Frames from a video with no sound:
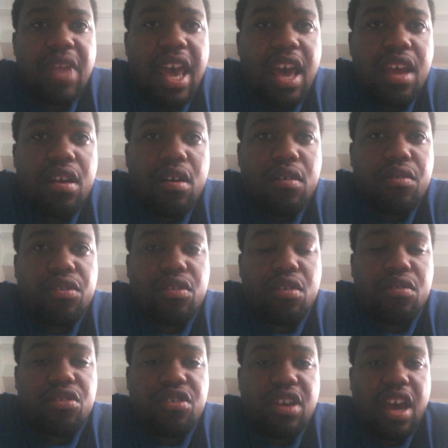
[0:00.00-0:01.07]
And
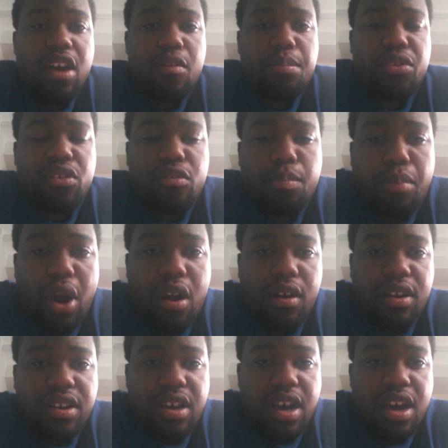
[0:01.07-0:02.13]
also to help
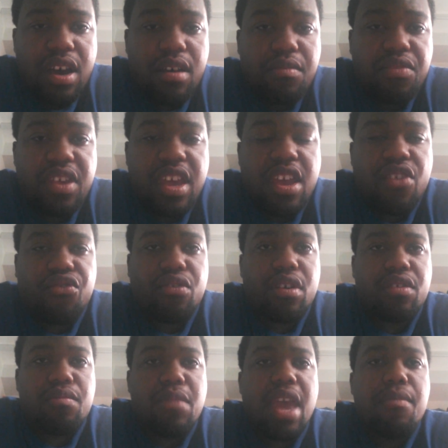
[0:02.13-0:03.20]
spark the
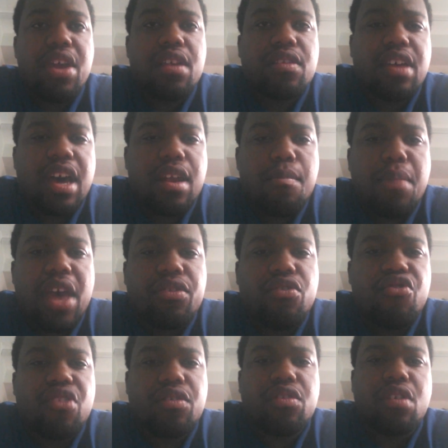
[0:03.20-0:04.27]
interest, maybe it's kind of
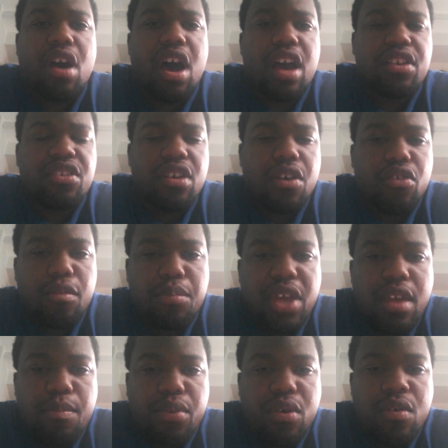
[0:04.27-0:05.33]
best you just talk to other
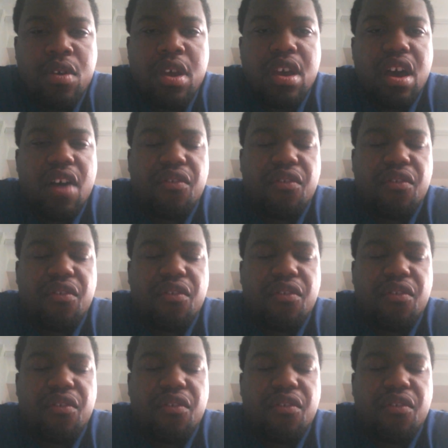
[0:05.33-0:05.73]
people.